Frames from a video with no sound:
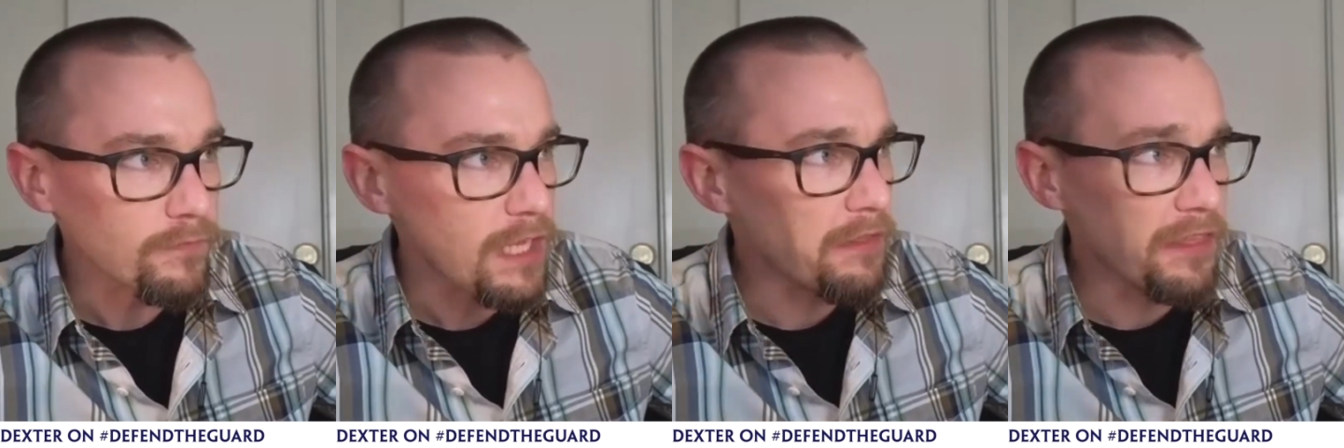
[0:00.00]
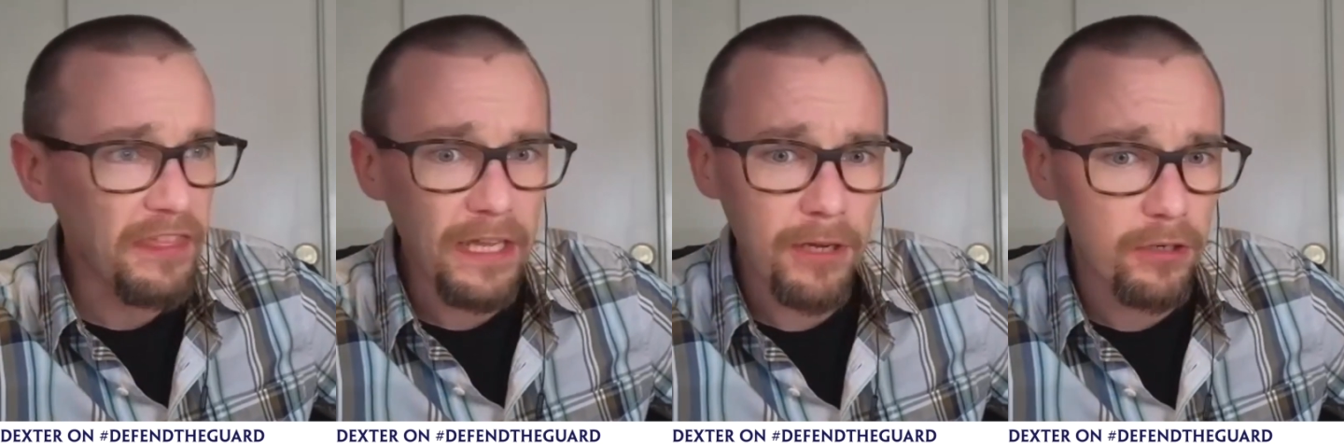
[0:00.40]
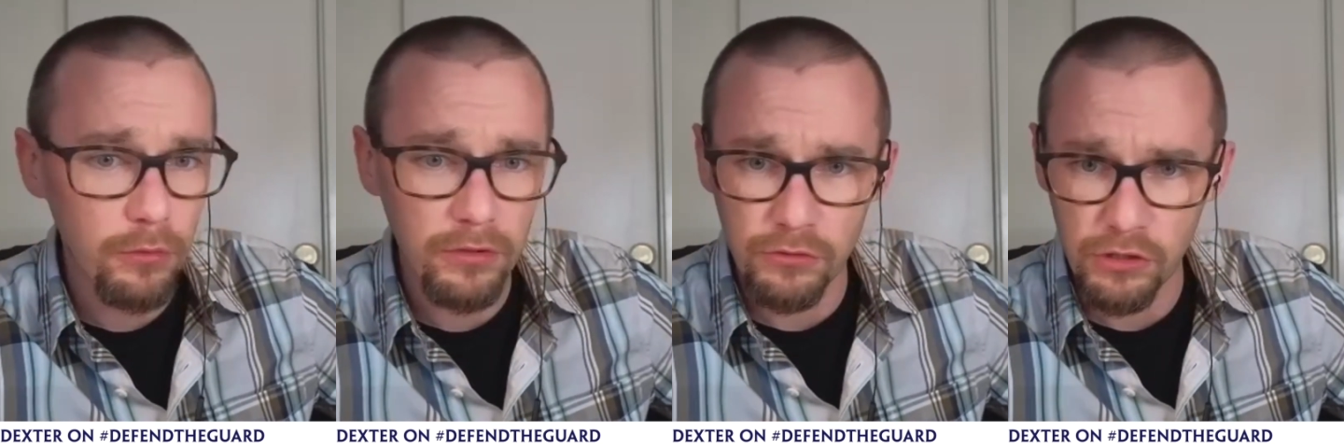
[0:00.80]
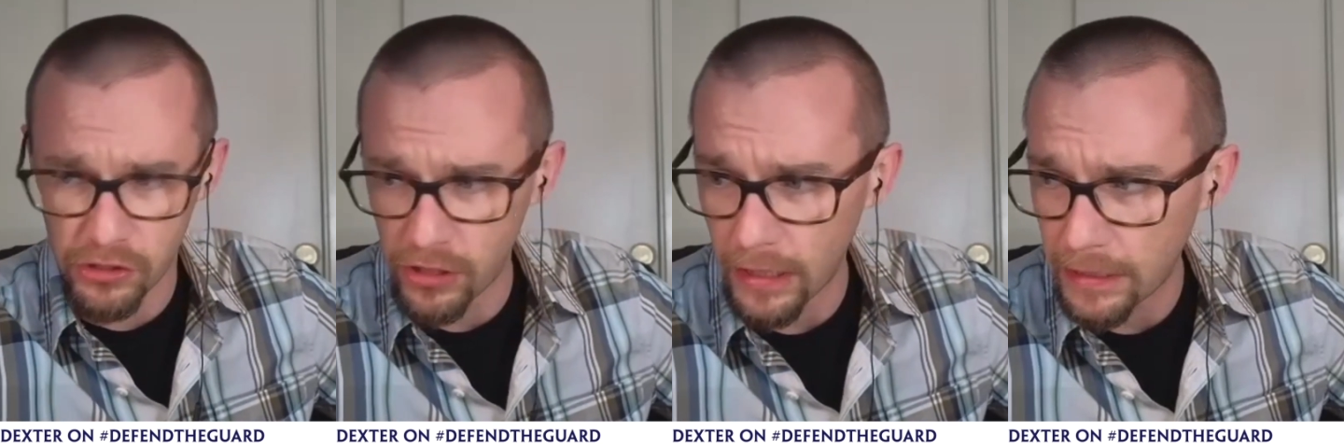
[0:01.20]
the thing about it, we were
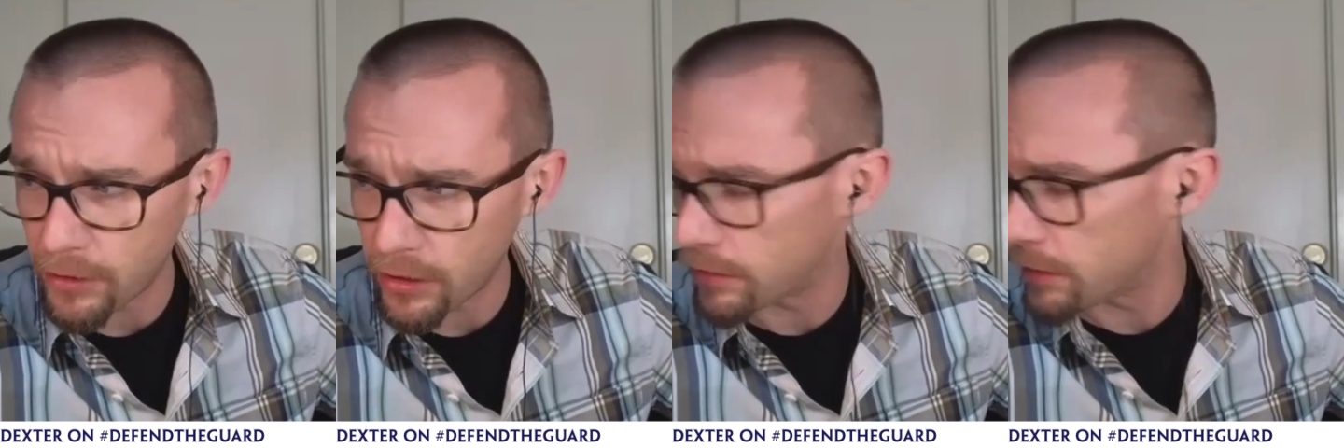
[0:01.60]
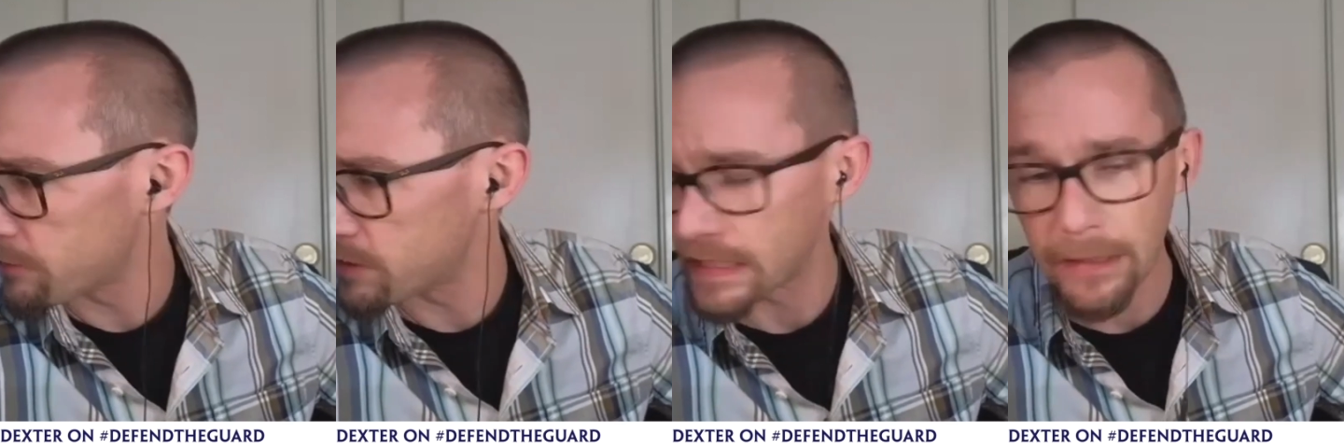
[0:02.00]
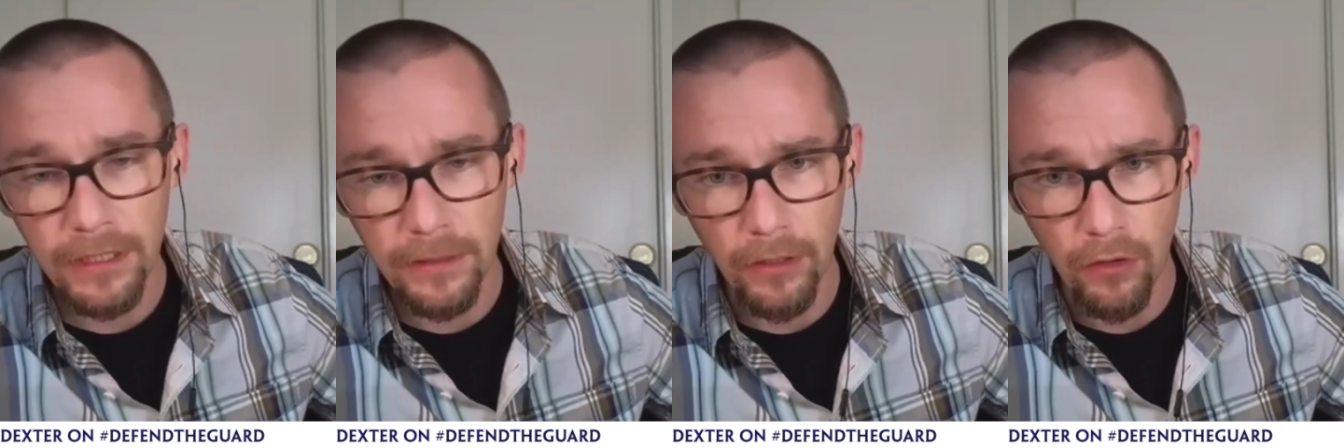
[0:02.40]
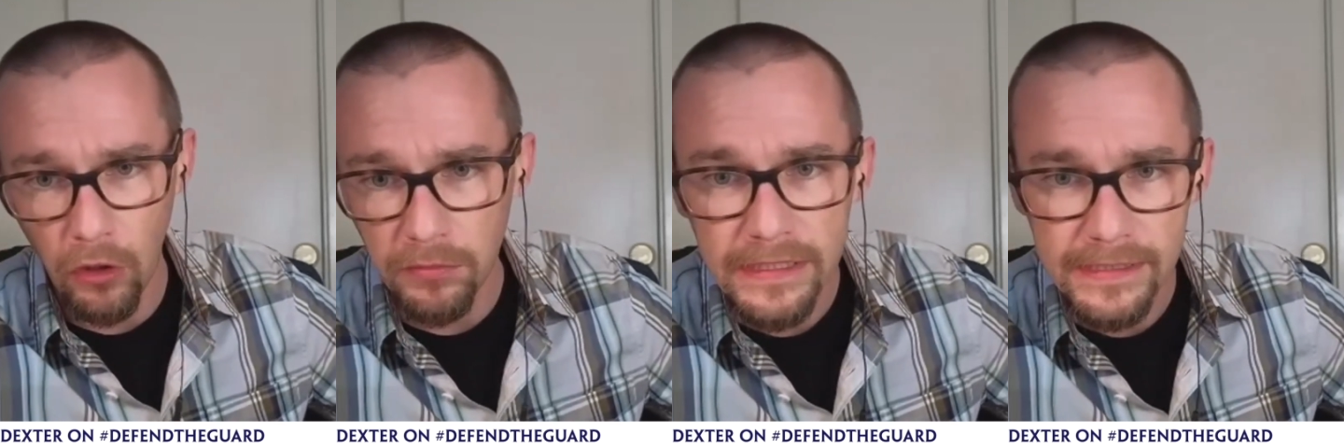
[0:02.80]
just talking about another segment about
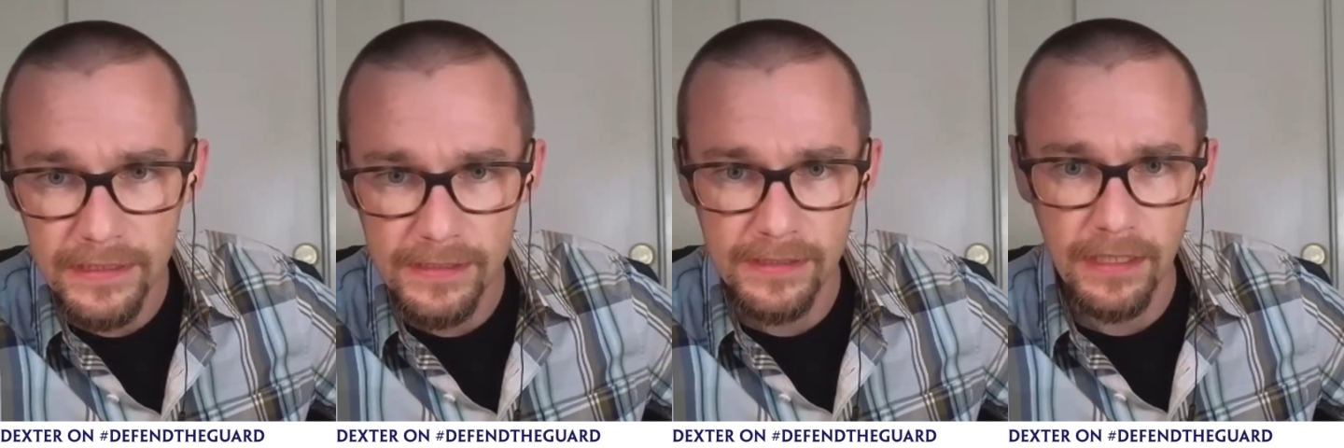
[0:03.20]
homelessness.